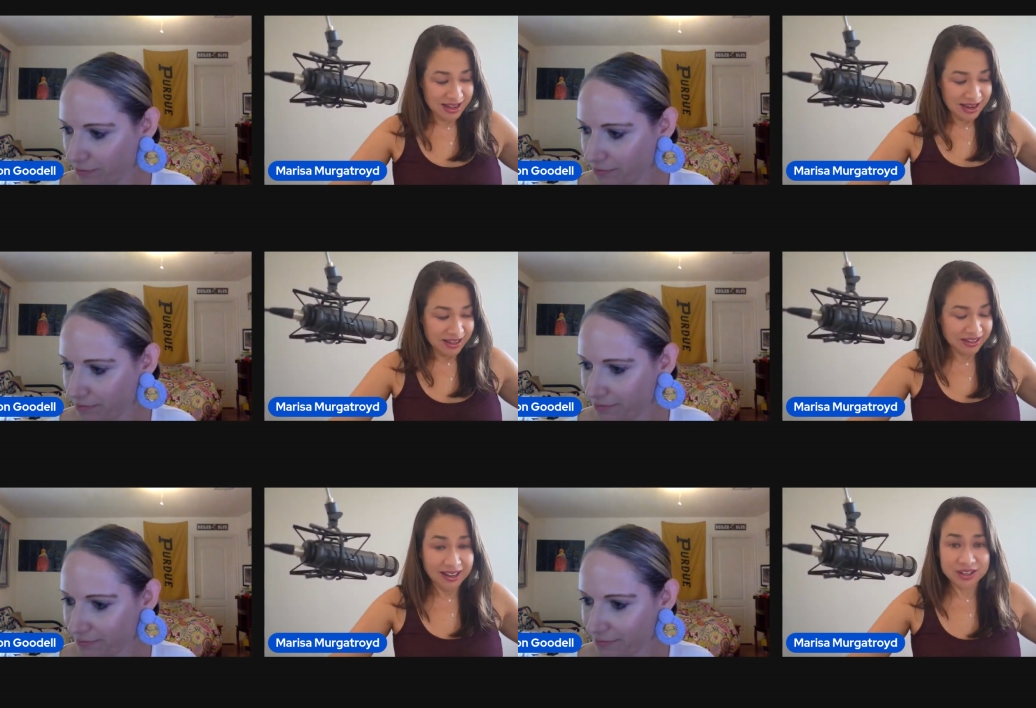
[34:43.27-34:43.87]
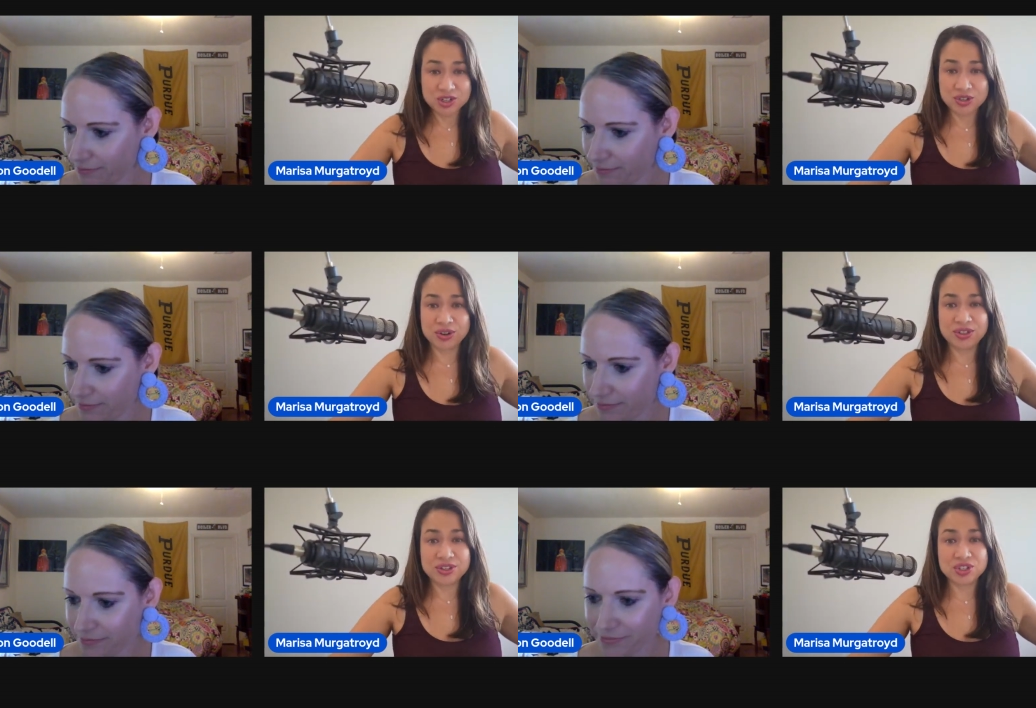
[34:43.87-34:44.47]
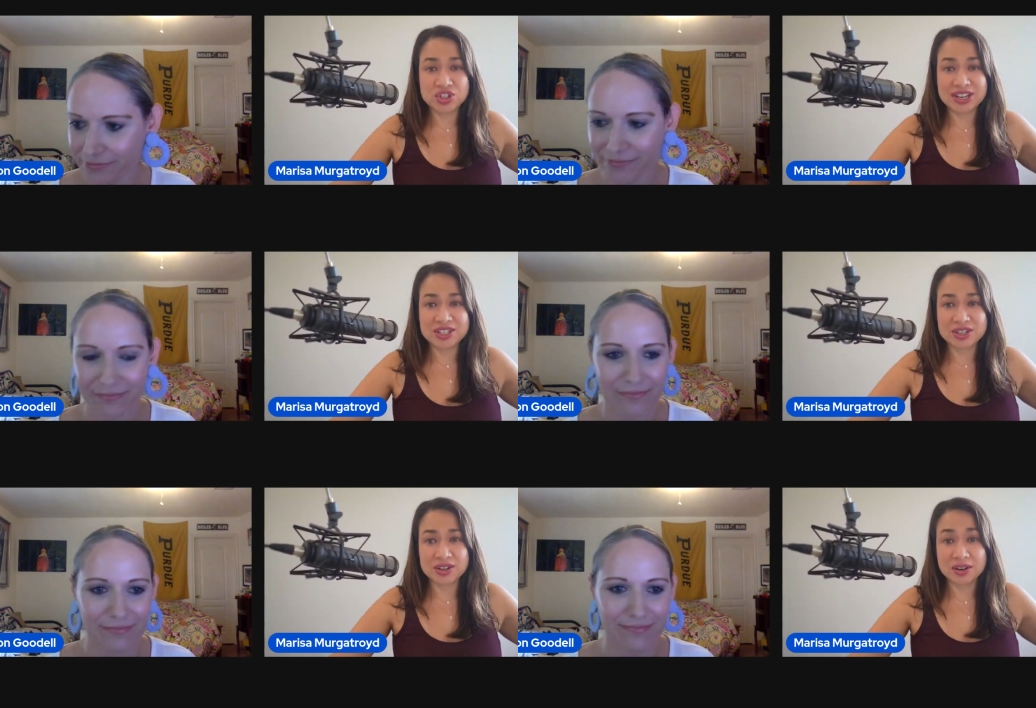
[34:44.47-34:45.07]
Speaker 1: And the honest truth is
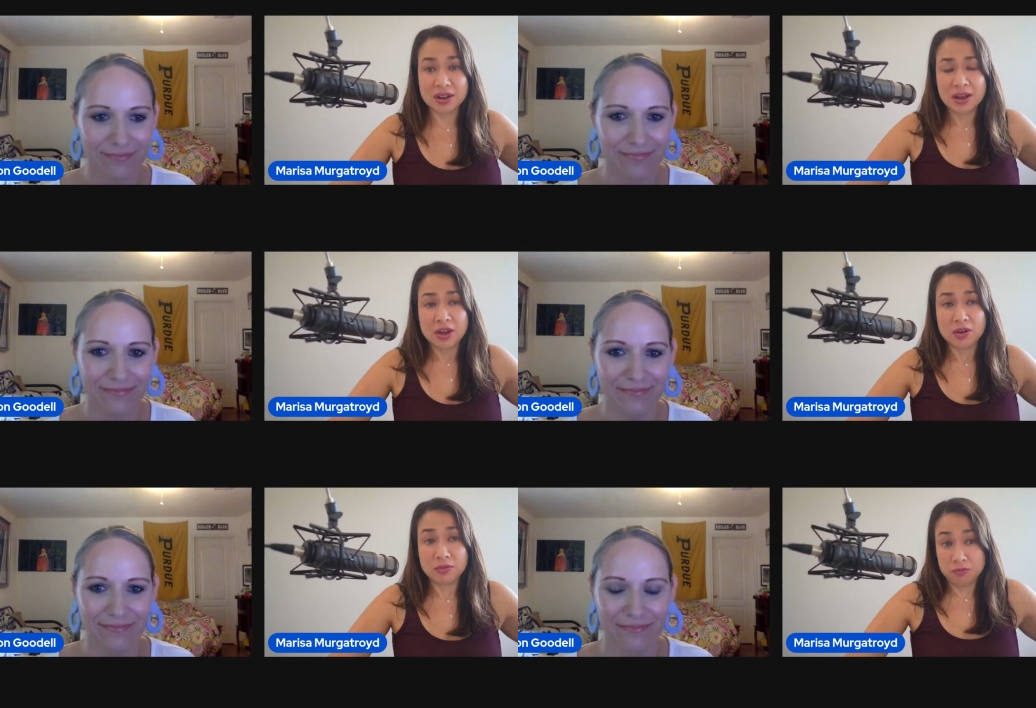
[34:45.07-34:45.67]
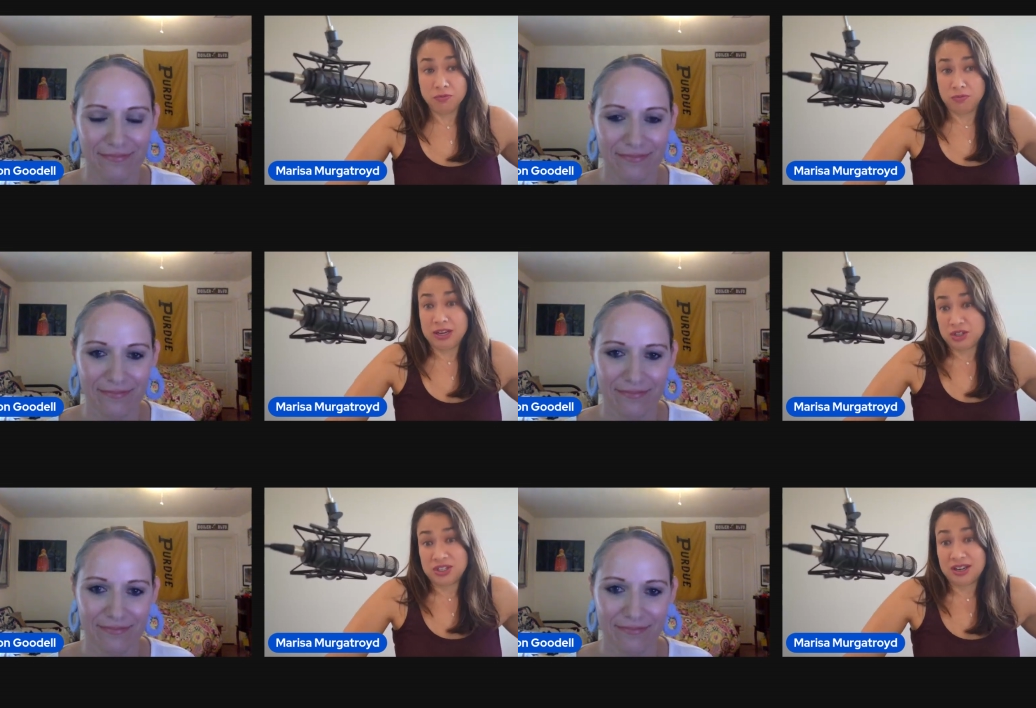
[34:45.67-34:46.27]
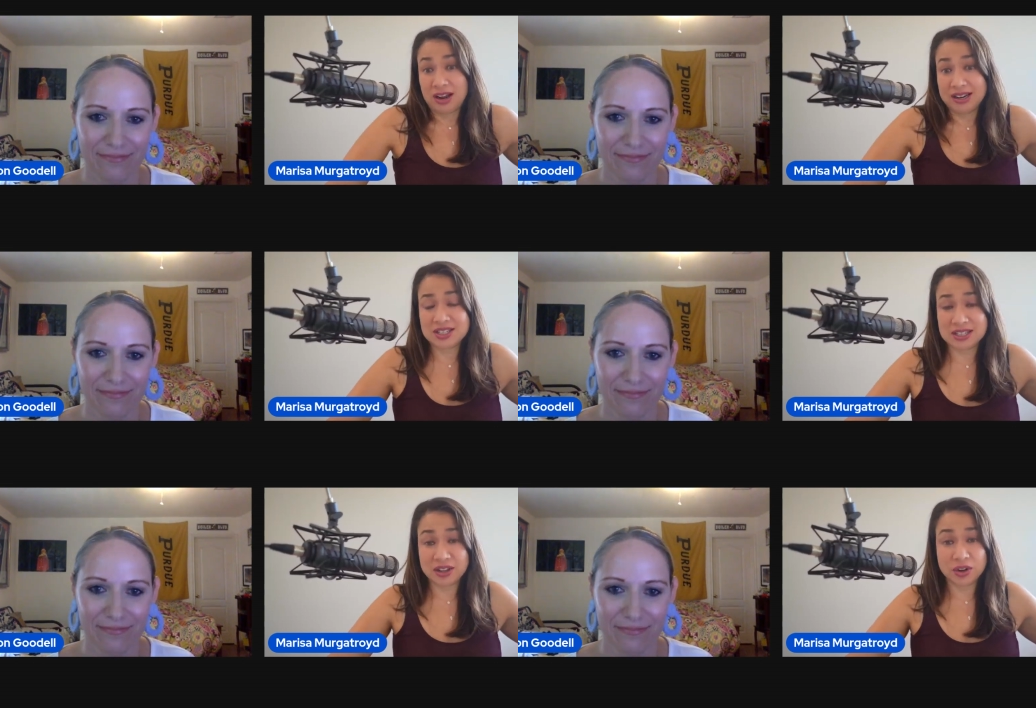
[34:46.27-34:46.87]
just is to
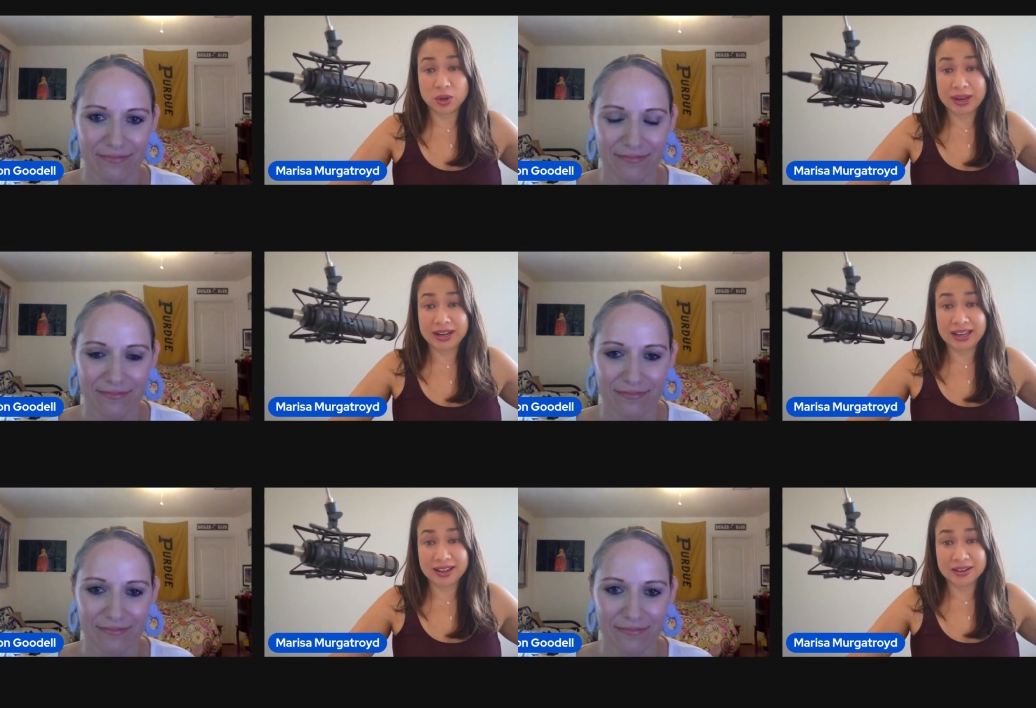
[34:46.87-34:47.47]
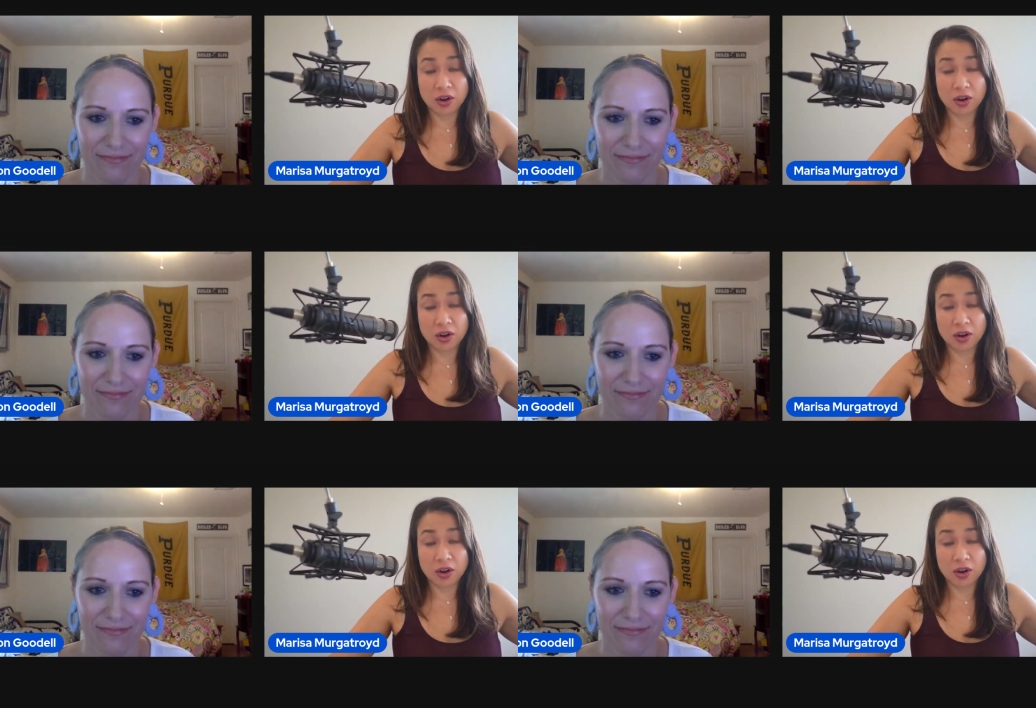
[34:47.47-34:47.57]
honestly the only way to get